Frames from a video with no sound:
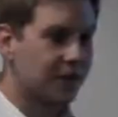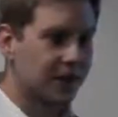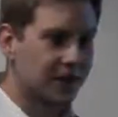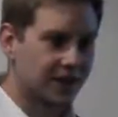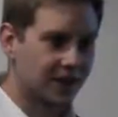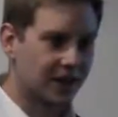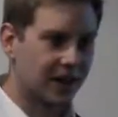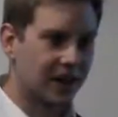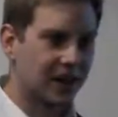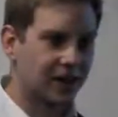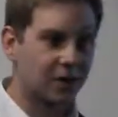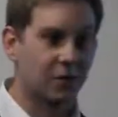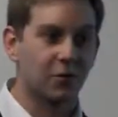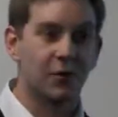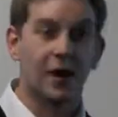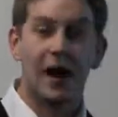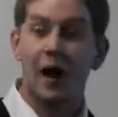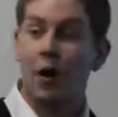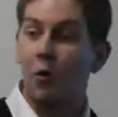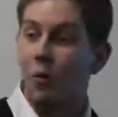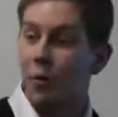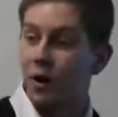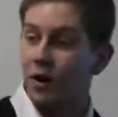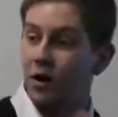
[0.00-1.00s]
interconnection would
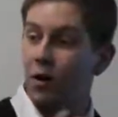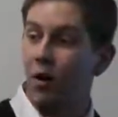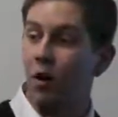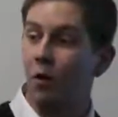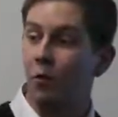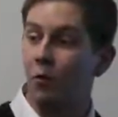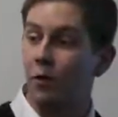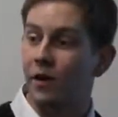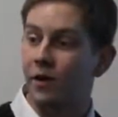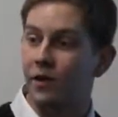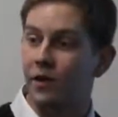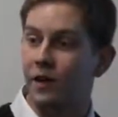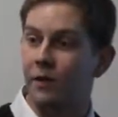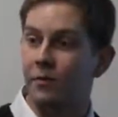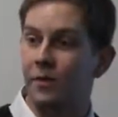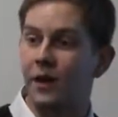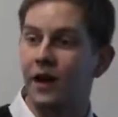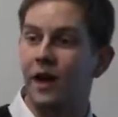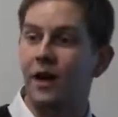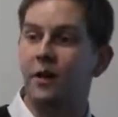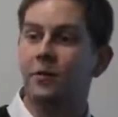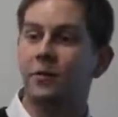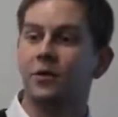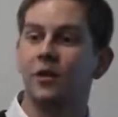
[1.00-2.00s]
help a lot with it being
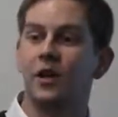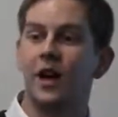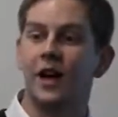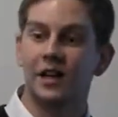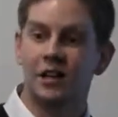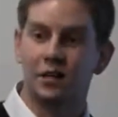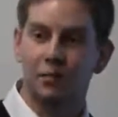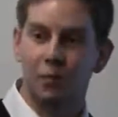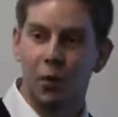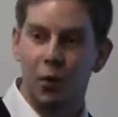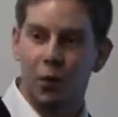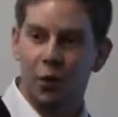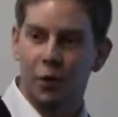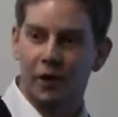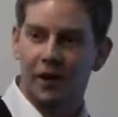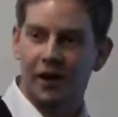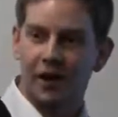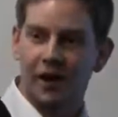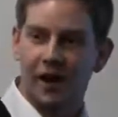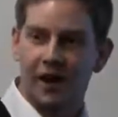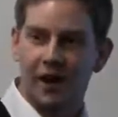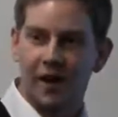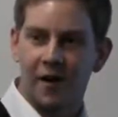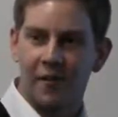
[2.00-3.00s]
able to export
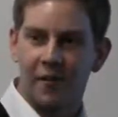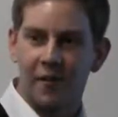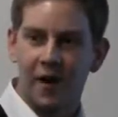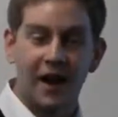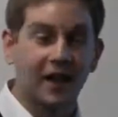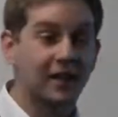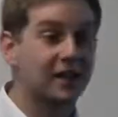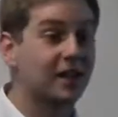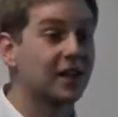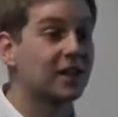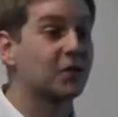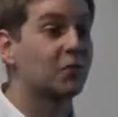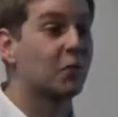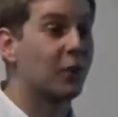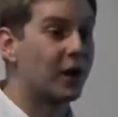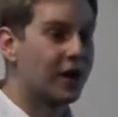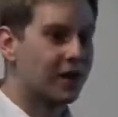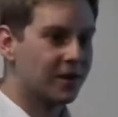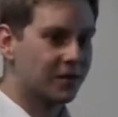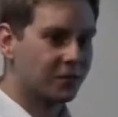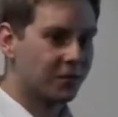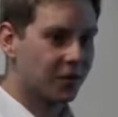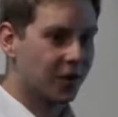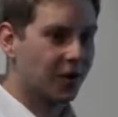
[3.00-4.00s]
excess
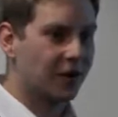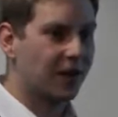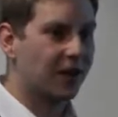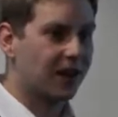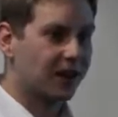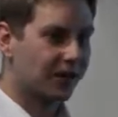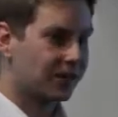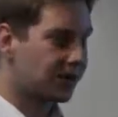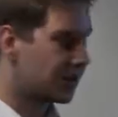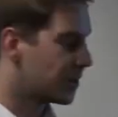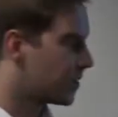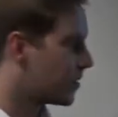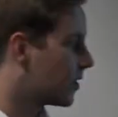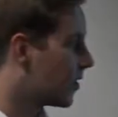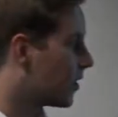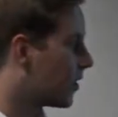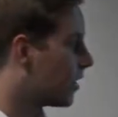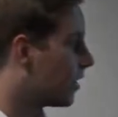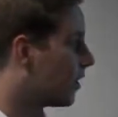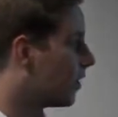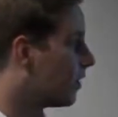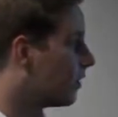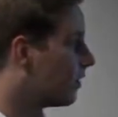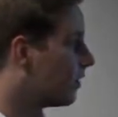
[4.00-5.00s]
wind rather than having to turn
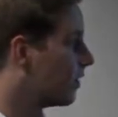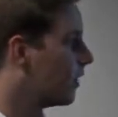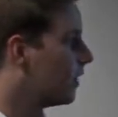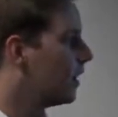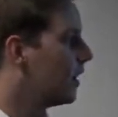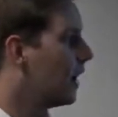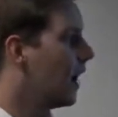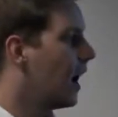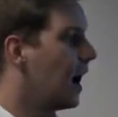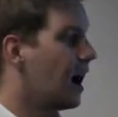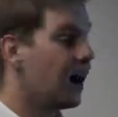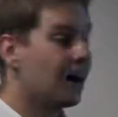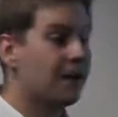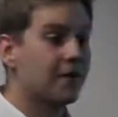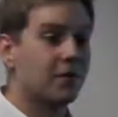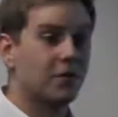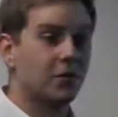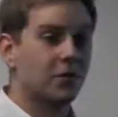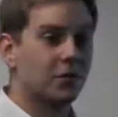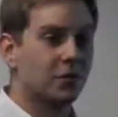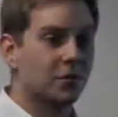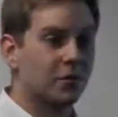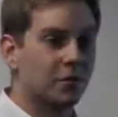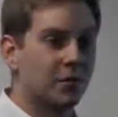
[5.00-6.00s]
it off,
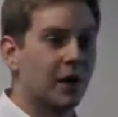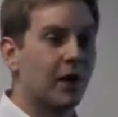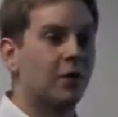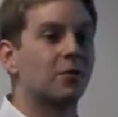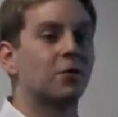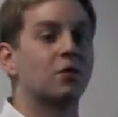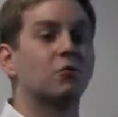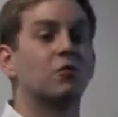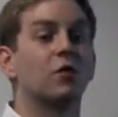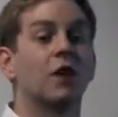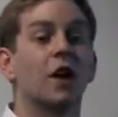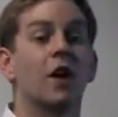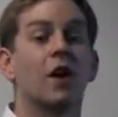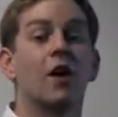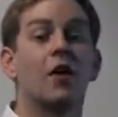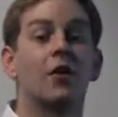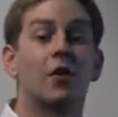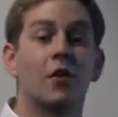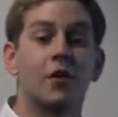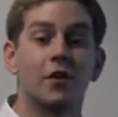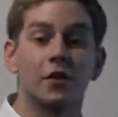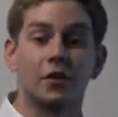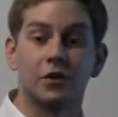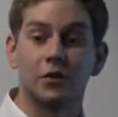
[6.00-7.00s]
and be able to rely on
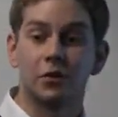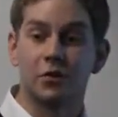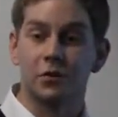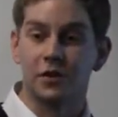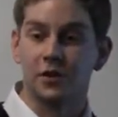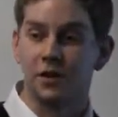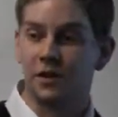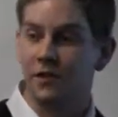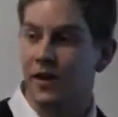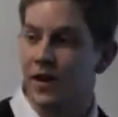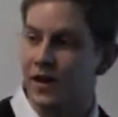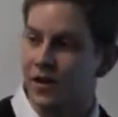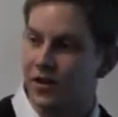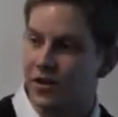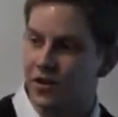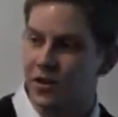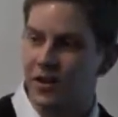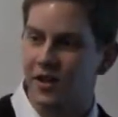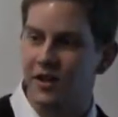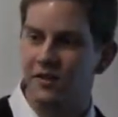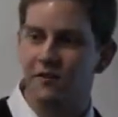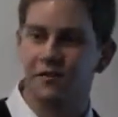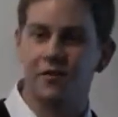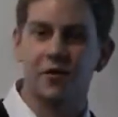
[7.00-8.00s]
other sources of
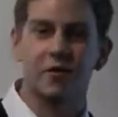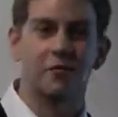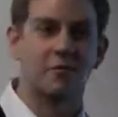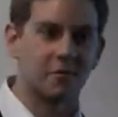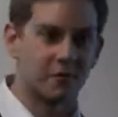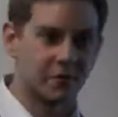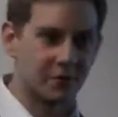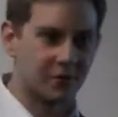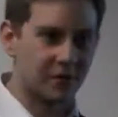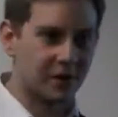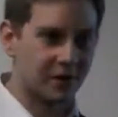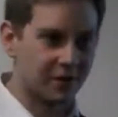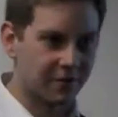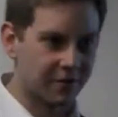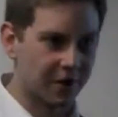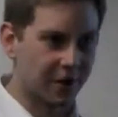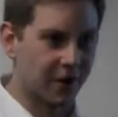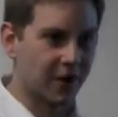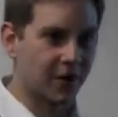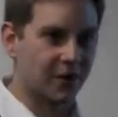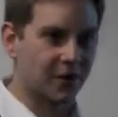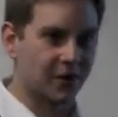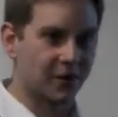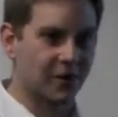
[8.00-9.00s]
energy from different
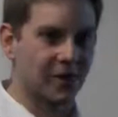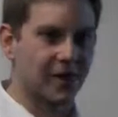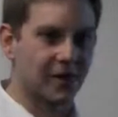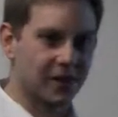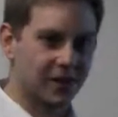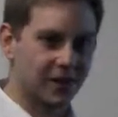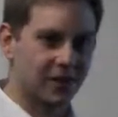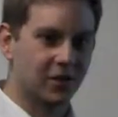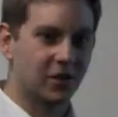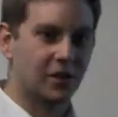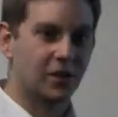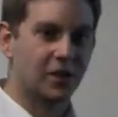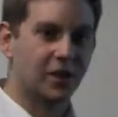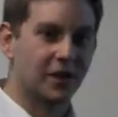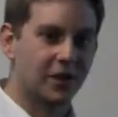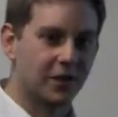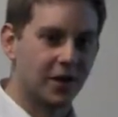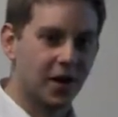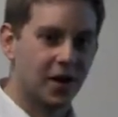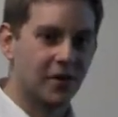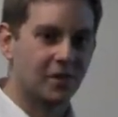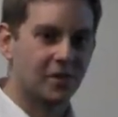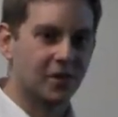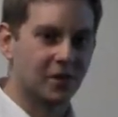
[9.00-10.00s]
countries during
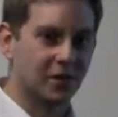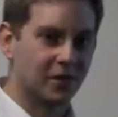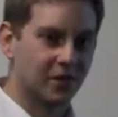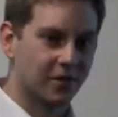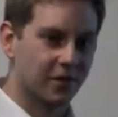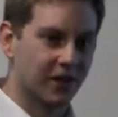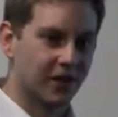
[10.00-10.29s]
times of